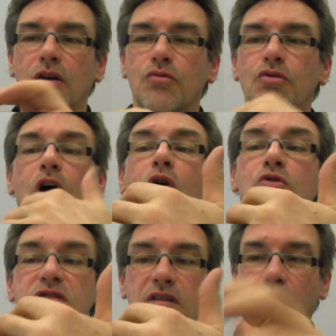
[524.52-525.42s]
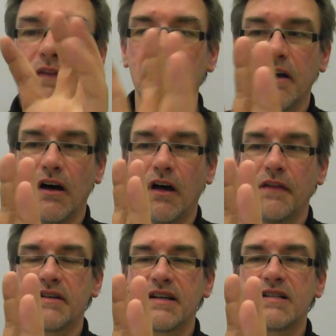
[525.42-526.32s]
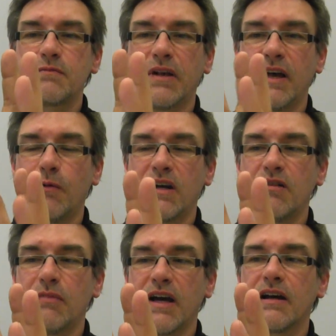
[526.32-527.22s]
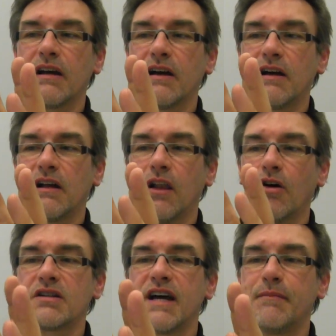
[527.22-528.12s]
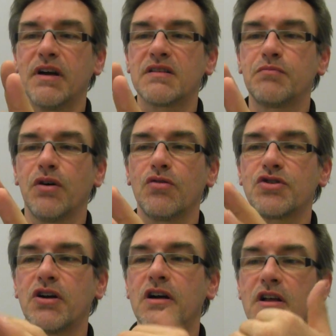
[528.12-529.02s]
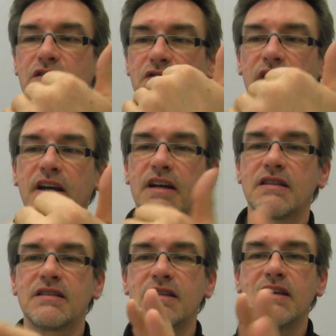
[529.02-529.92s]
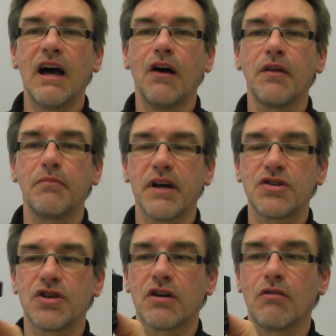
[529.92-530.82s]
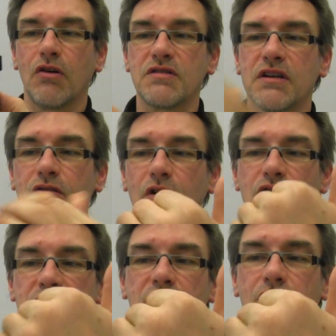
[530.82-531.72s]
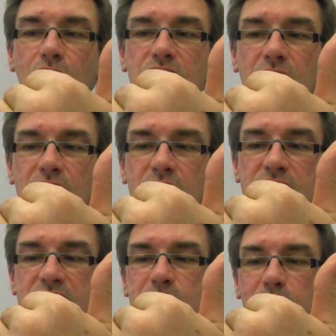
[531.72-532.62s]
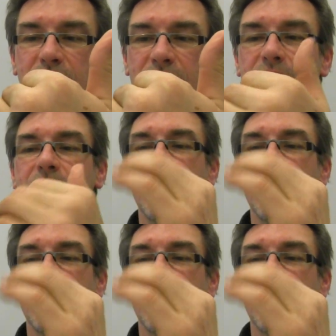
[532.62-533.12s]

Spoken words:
grows on the display when you make a long time exposure, so you can see how the picture grows and grows and grows on your display.